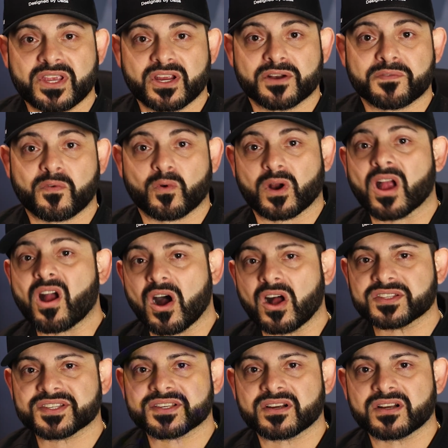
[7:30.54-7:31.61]
here for a
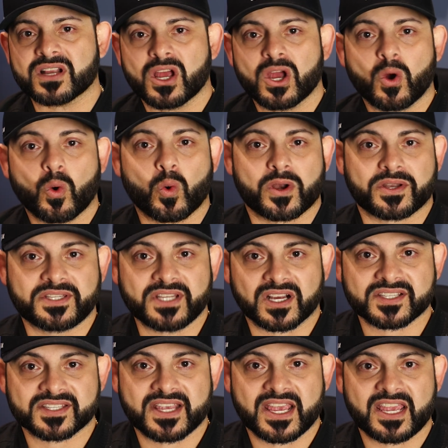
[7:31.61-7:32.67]
concert or a
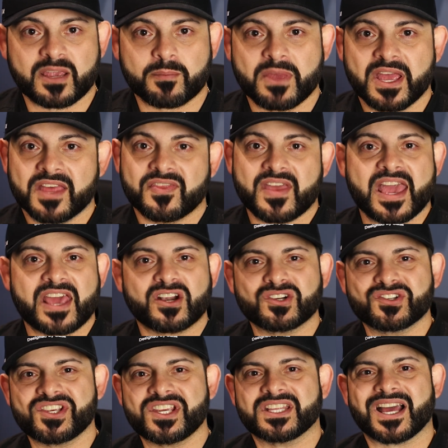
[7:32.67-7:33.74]
Ducks game, the
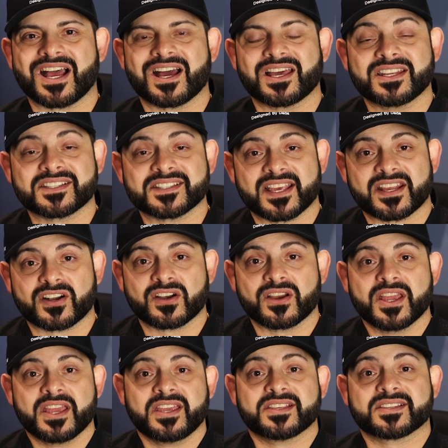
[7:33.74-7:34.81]
energy in the Honda Center
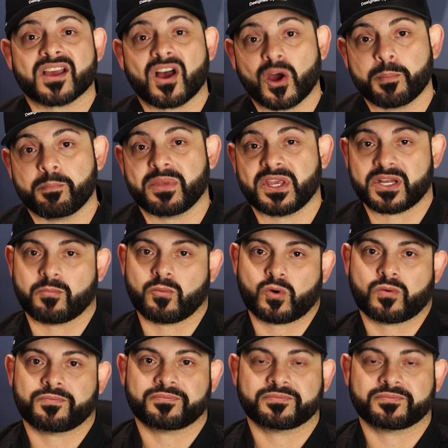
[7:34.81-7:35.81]
is unbeatable.